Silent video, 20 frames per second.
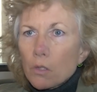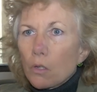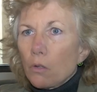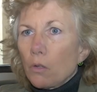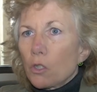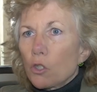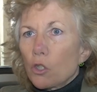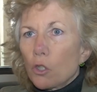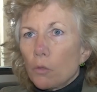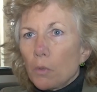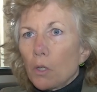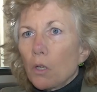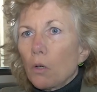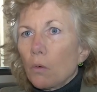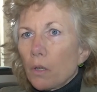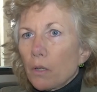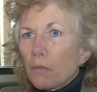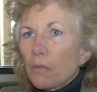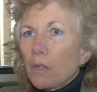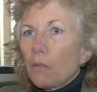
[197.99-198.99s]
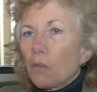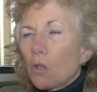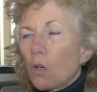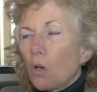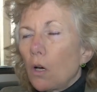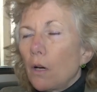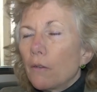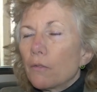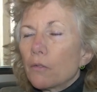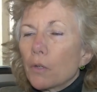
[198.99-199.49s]
So they shouldn't be going if they have a
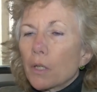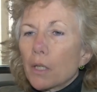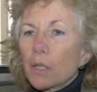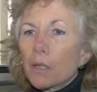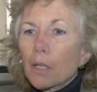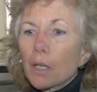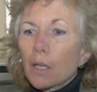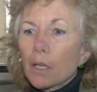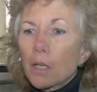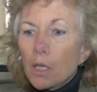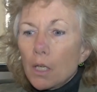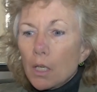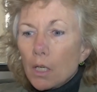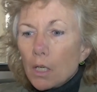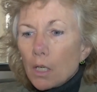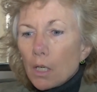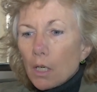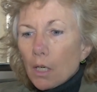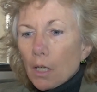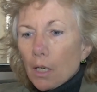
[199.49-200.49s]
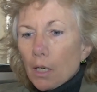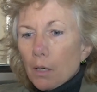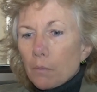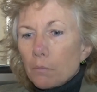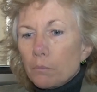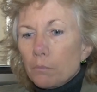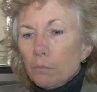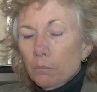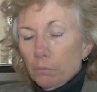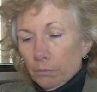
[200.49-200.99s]
cough or anything.
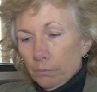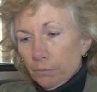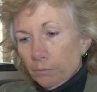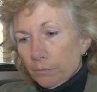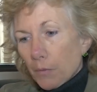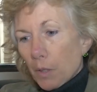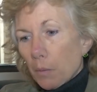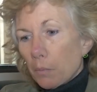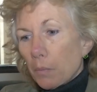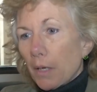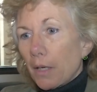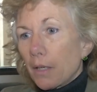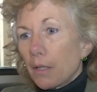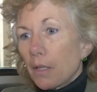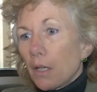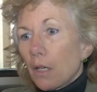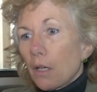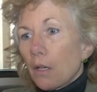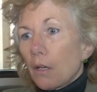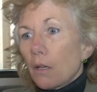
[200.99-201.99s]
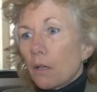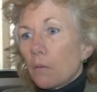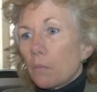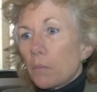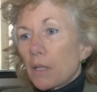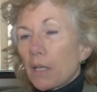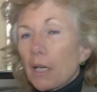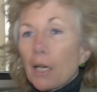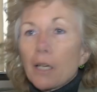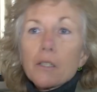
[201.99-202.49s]
But
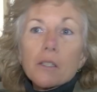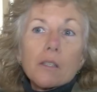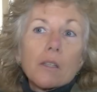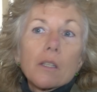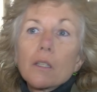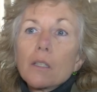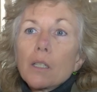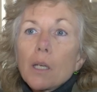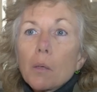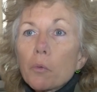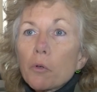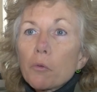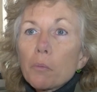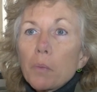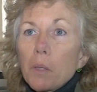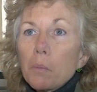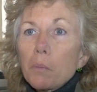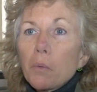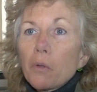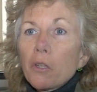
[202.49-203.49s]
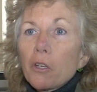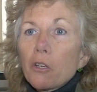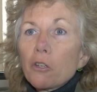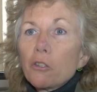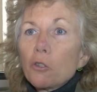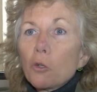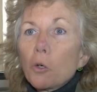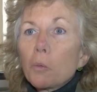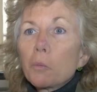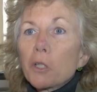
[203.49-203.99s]
because the number of people that
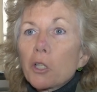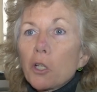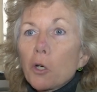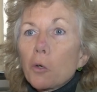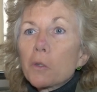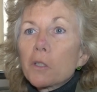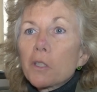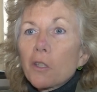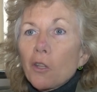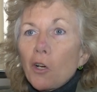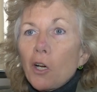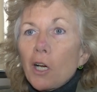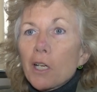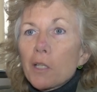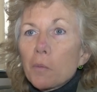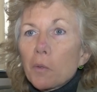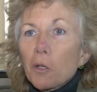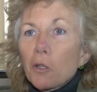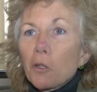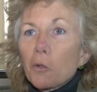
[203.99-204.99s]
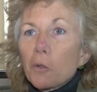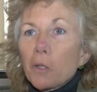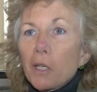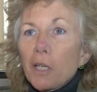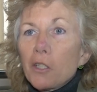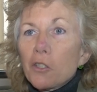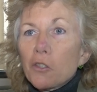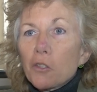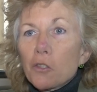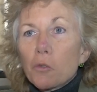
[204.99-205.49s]
are normally going to the hospital
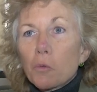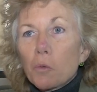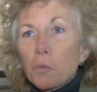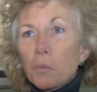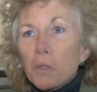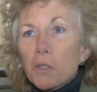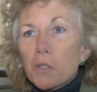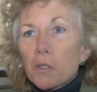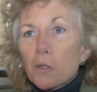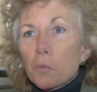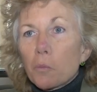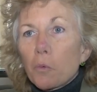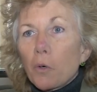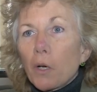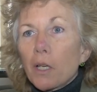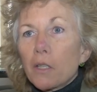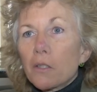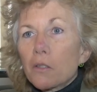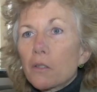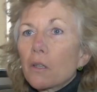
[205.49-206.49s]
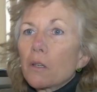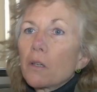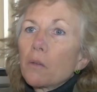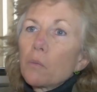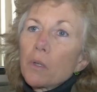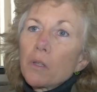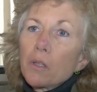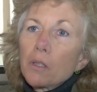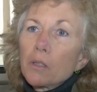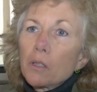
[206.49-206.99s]
locations would be suppressed,
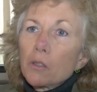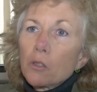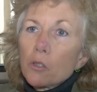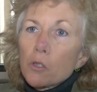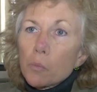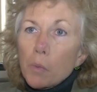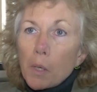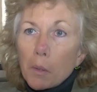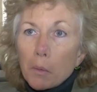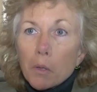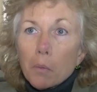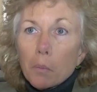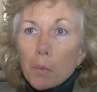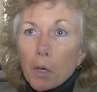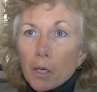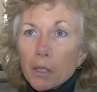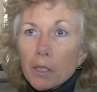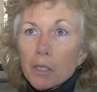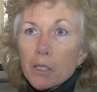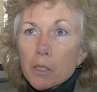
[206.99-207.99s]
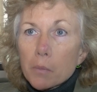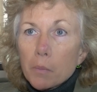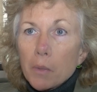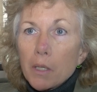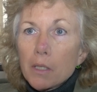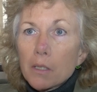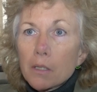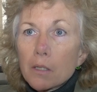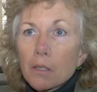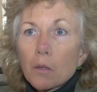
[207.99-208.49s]
we think that there's probably the parking
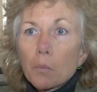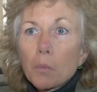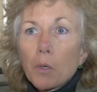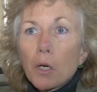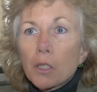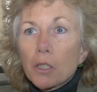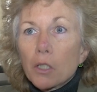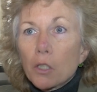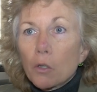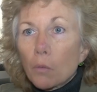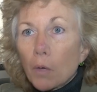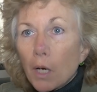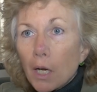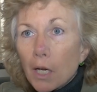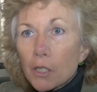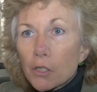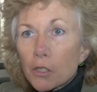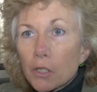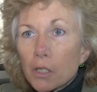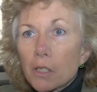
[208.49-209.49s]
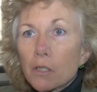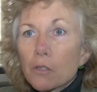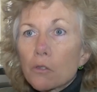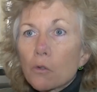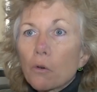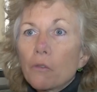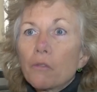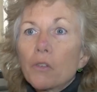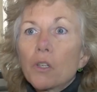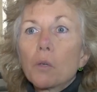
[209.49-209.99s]
space in the parking
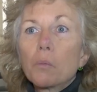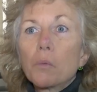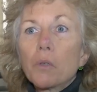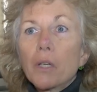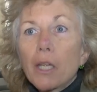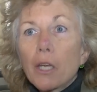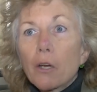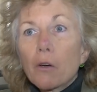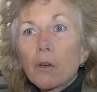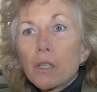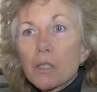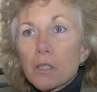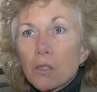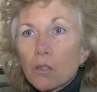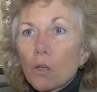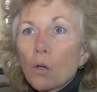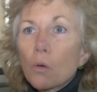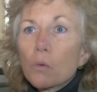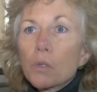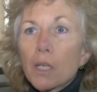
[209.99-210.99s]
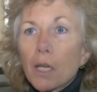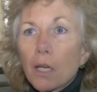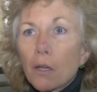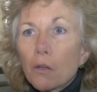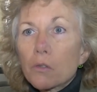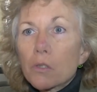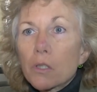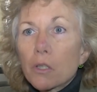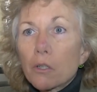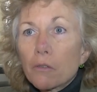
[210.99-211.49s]
garages or available areas in the
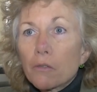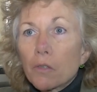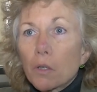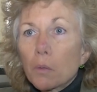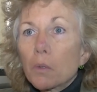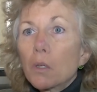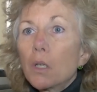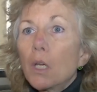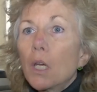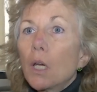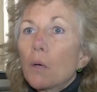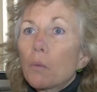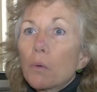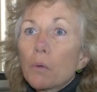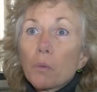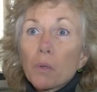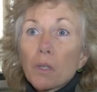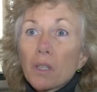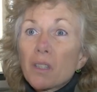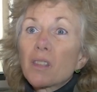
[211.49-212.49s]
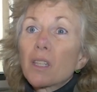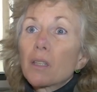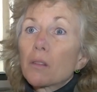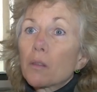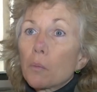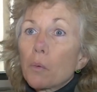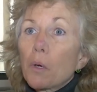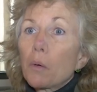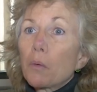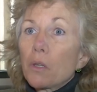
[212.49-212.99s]
hotels that are available. We really
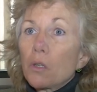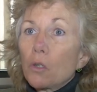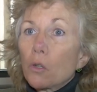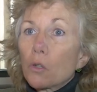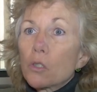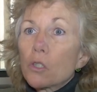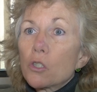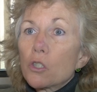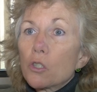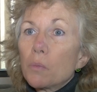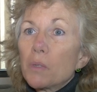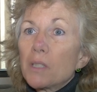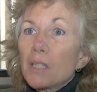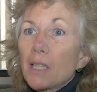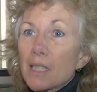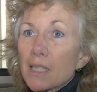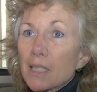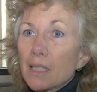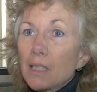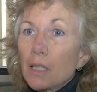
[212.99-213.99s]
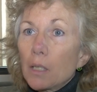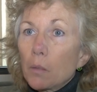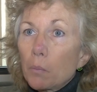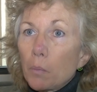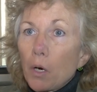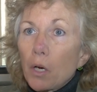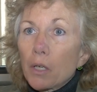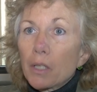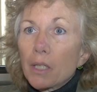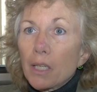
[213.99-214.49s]
think that probably the nurses should be
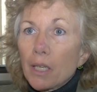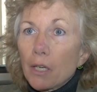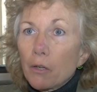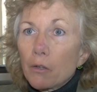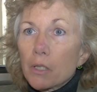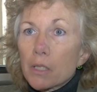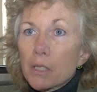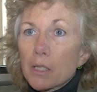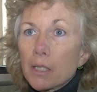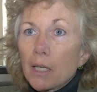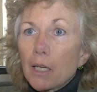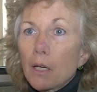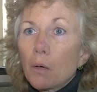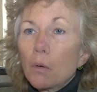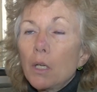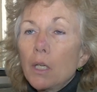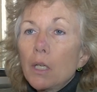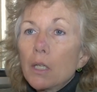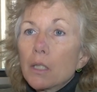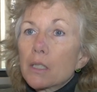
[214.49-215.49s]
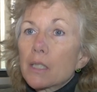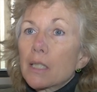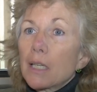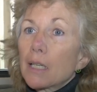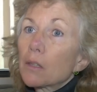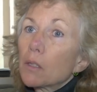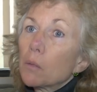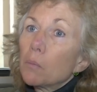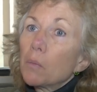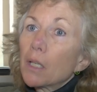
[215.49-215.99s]
designated parking areas now. Let's
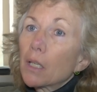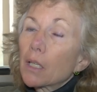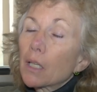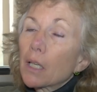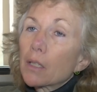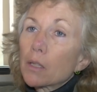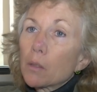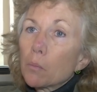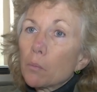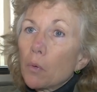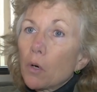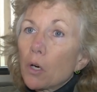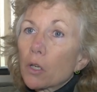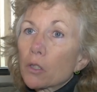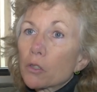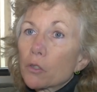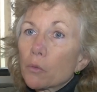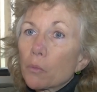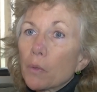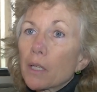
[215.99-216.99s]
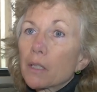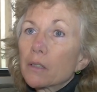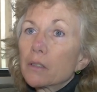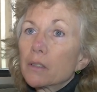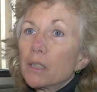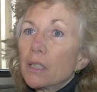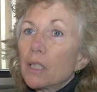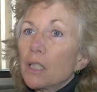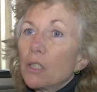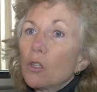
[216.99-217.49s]
get them in, let them park
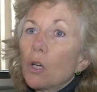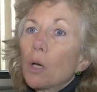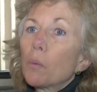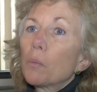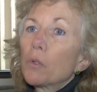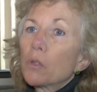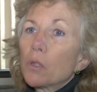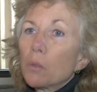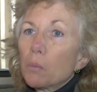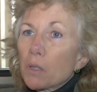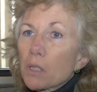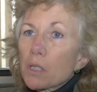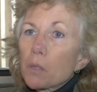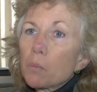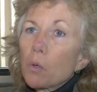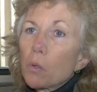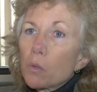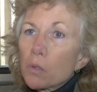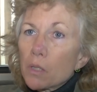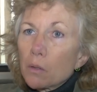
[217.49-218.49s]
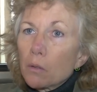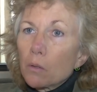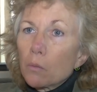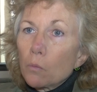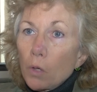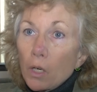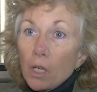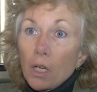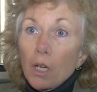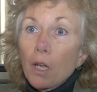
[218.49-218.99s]
directly, and not put them exposing
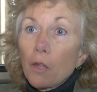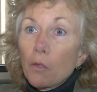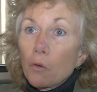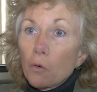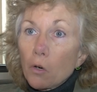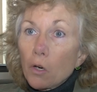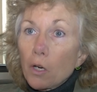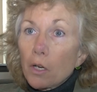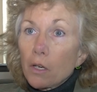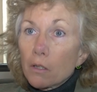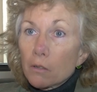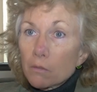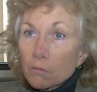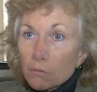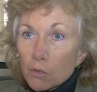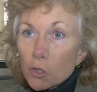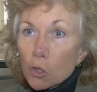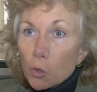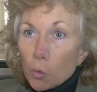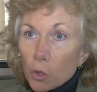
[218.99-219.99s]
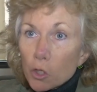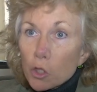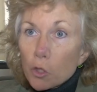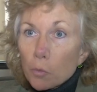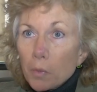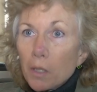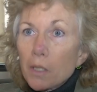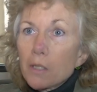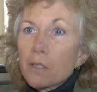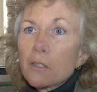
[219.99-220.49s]
one another on a
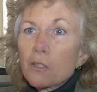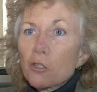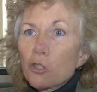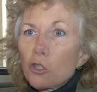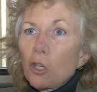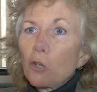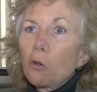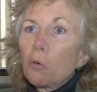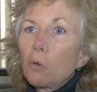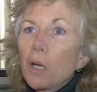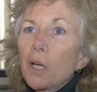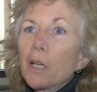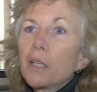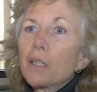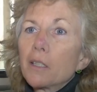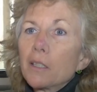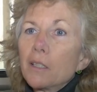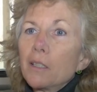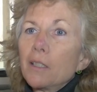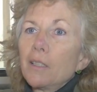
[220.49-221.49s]
squished bus shuttle ride.